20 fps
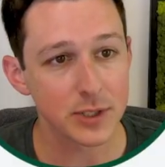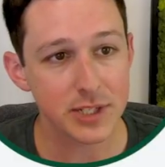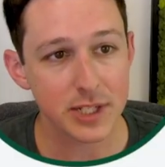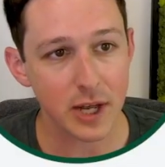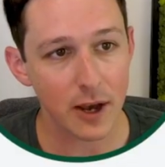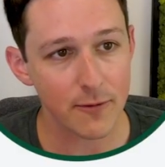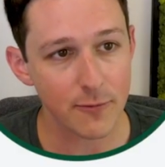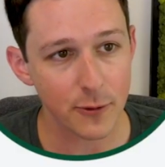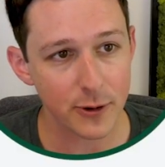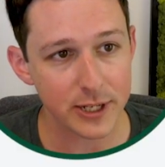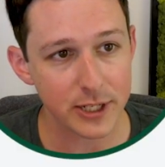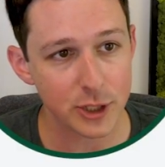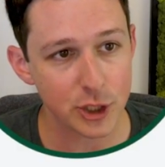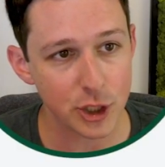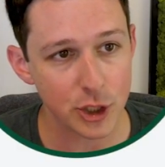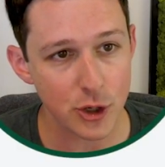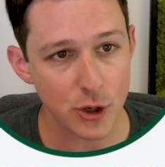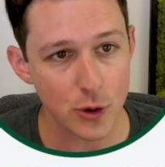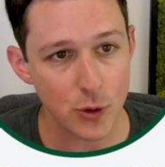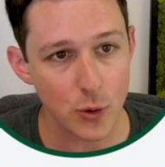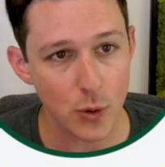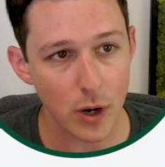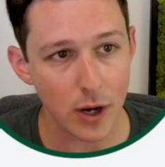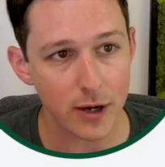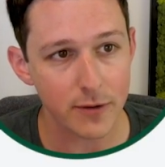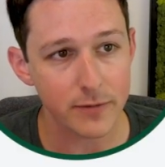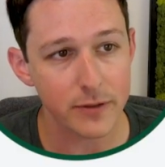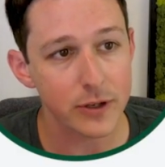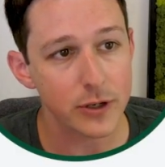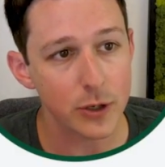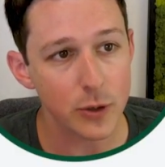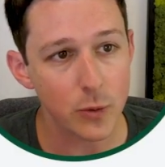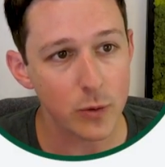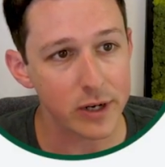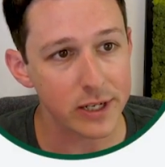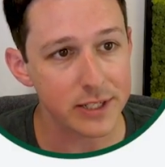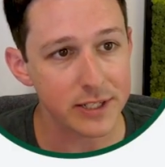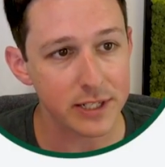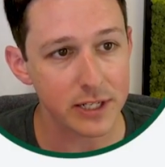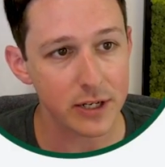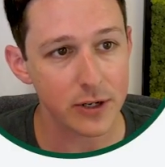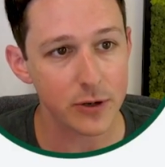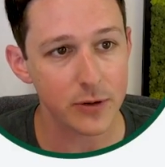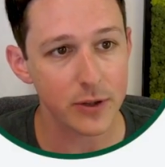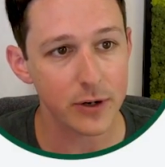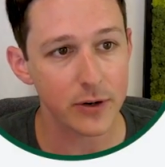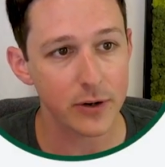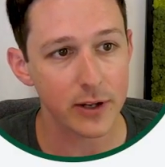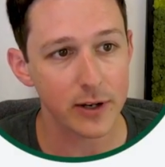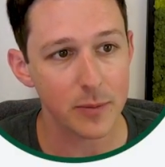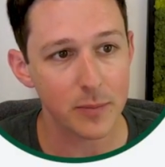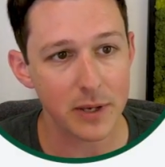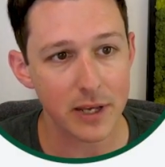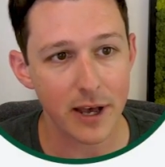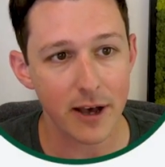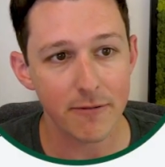one's covering two of the new ones here that are going to be